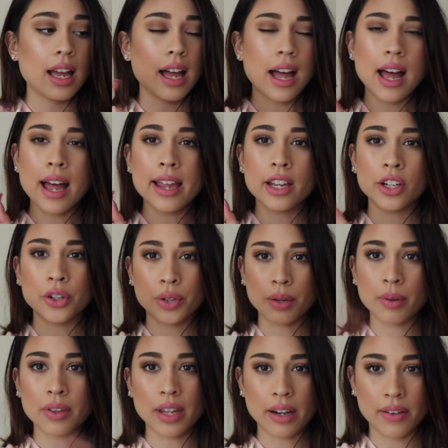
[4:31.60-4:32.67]
I agree
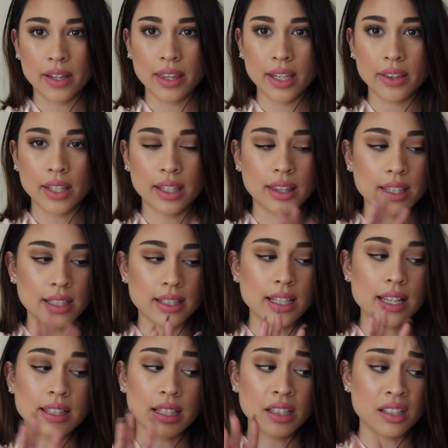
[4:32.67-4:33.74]
with everything that this
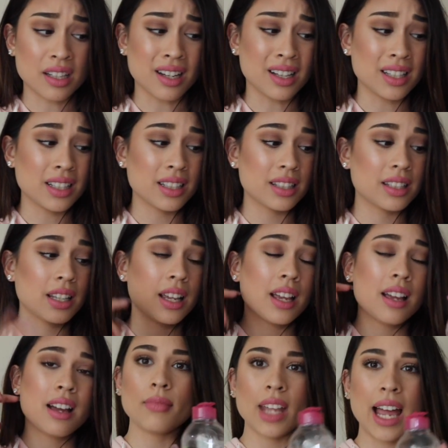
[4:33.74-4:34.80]
says it does.
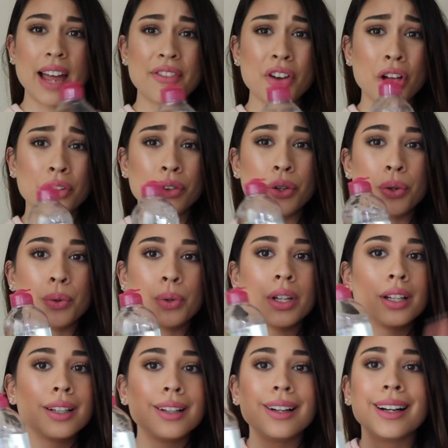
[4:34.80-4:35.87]
I've gone through,
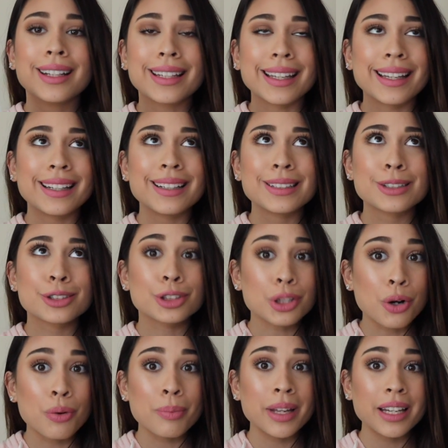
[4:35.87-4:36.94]
again,
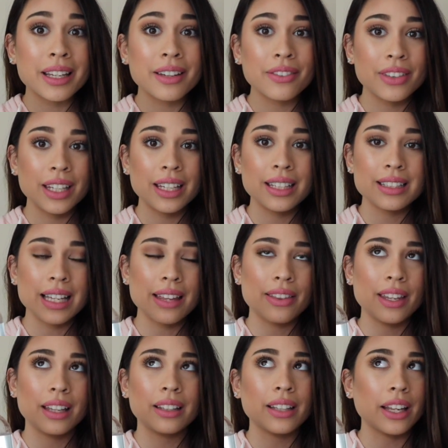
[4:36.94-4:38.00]
so many of these. I
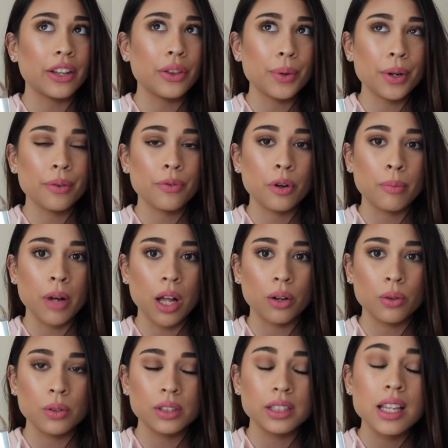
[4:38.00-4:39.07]
think like 3 or 4
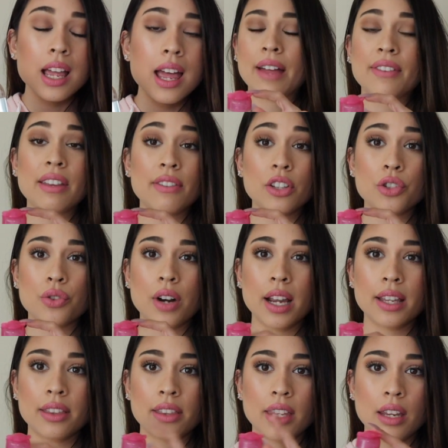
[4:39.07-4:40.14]
bottles. I've even
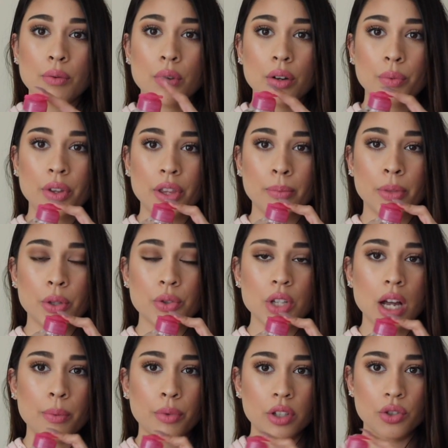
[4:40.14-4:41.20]
tried the one with the blue
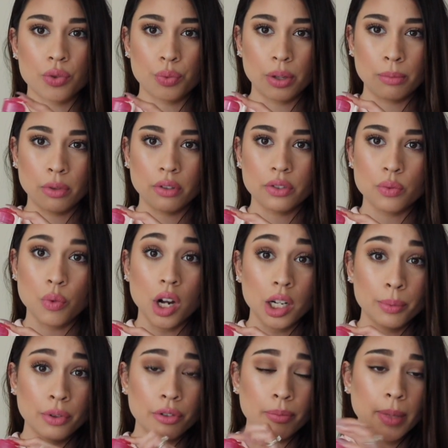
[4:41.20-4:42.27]
top, which removes
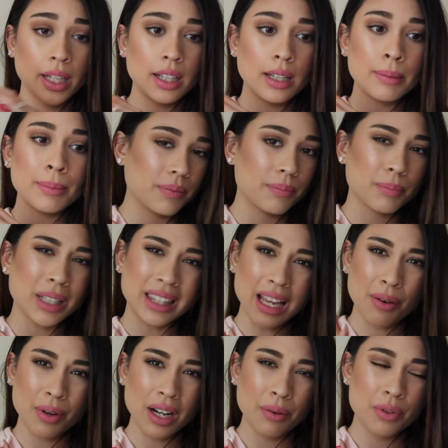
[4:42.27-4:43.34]
waterproof makeup. But
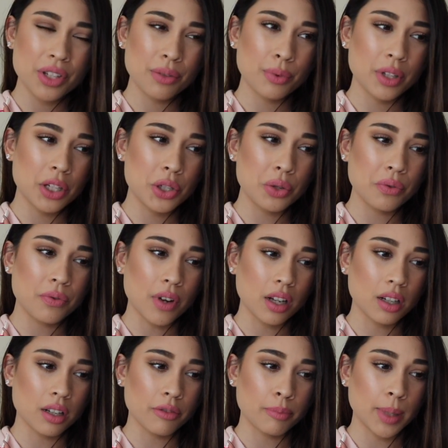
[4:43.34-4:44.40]
that one I wasn't really too
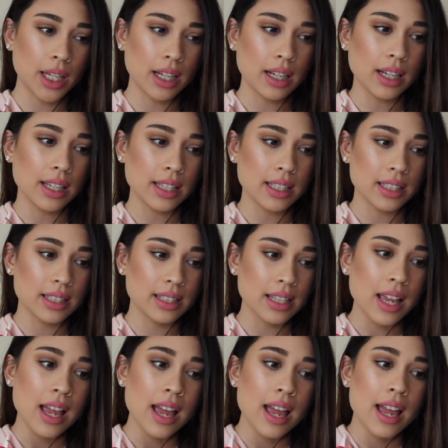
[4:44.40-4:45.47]
fond of because
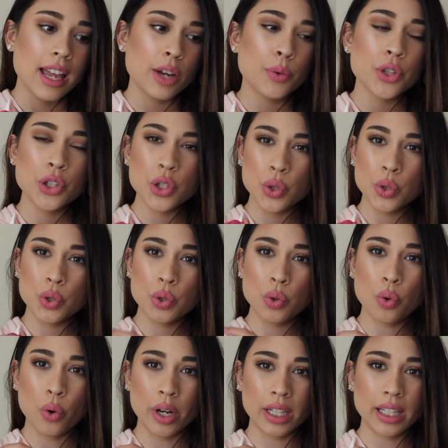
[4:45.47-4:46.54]
it was too
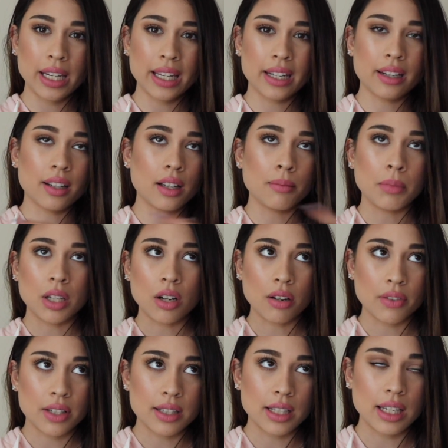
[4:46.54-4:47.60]
oily. And I mean,
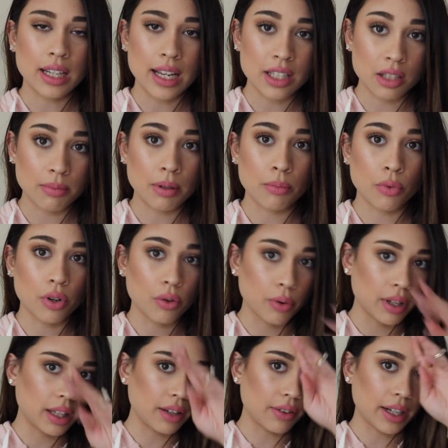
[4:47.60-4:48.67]
obviously it has to be more
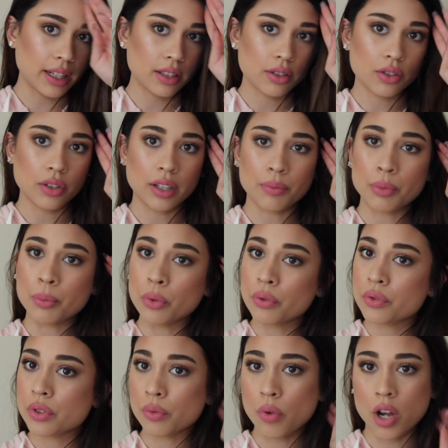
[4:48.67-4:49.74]
oily, right? To like
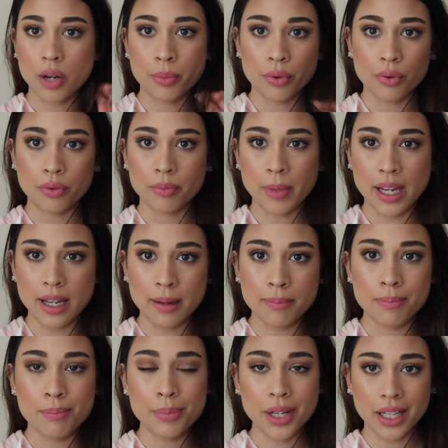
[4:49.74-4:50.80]
remove the waterproof
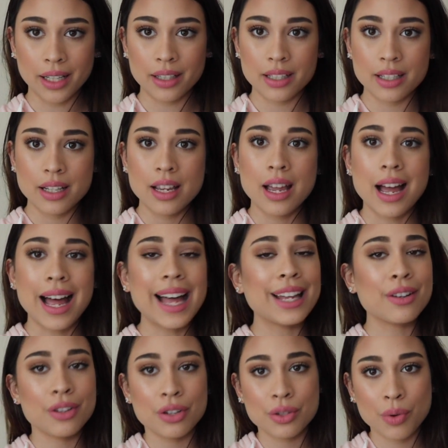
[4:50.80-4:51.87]
makeup. But I
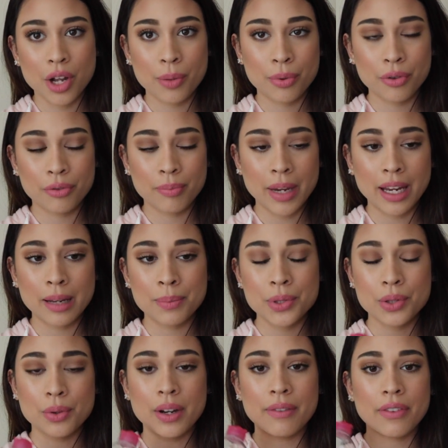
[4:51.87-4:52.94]
don't use waterproof makeup,
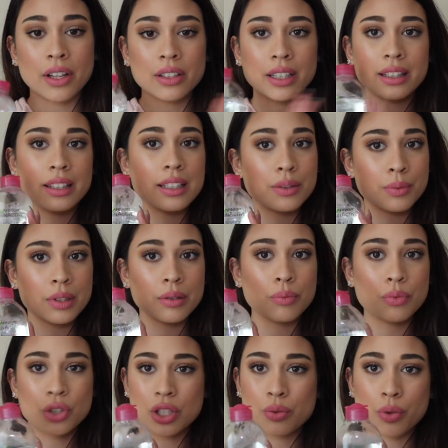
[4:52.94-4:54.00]
so I found that this
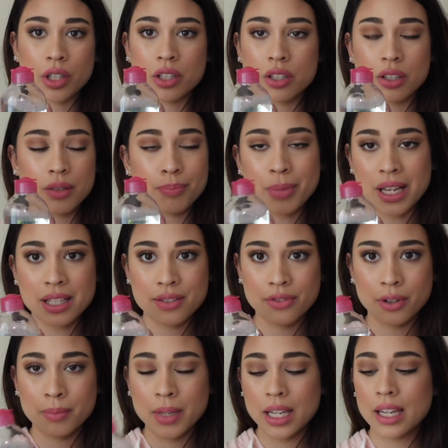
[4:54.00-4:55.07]
one just worked best
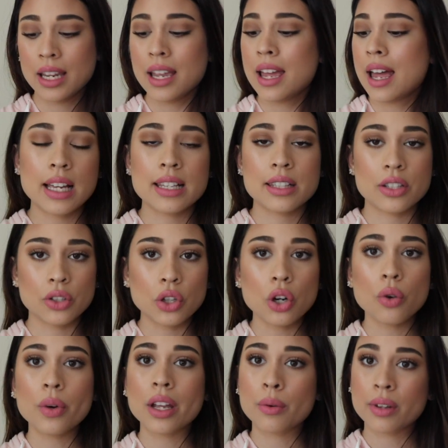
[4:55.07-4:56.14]
for me. I still
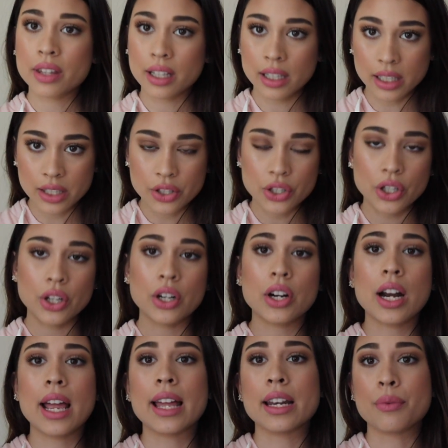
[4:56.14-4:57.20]
go in with a
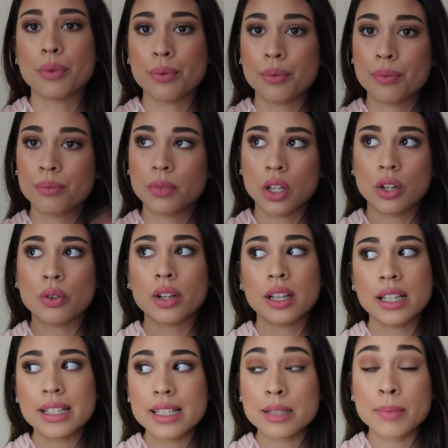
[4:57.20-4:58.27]
cleanser and you know,
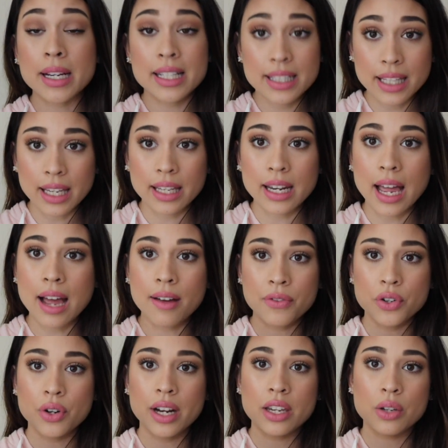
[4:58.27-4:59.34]
cleanse my skin
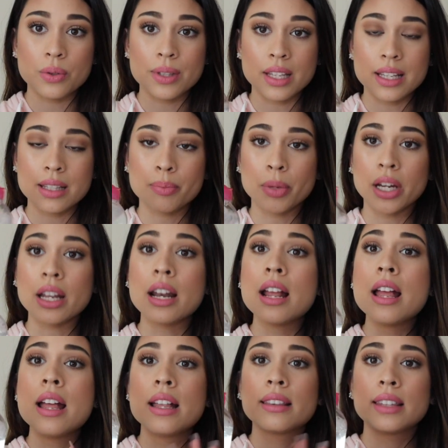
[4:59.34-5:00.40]
after I use this, but
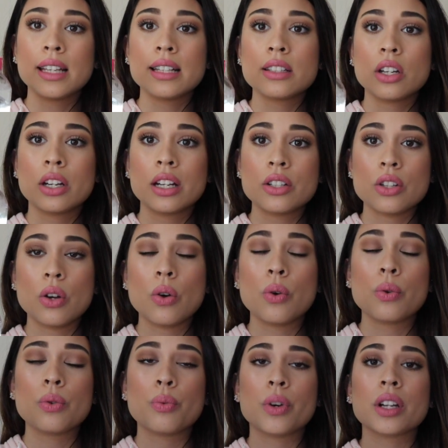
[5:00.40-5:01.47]
this on its
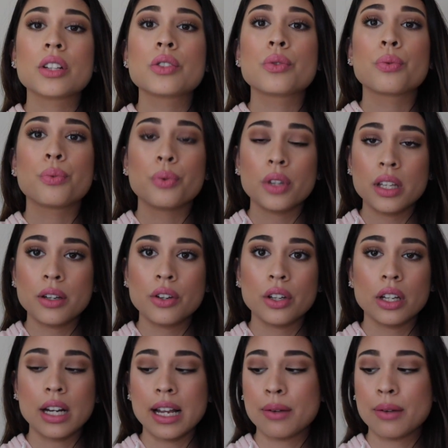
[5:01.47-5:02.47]
own works really good.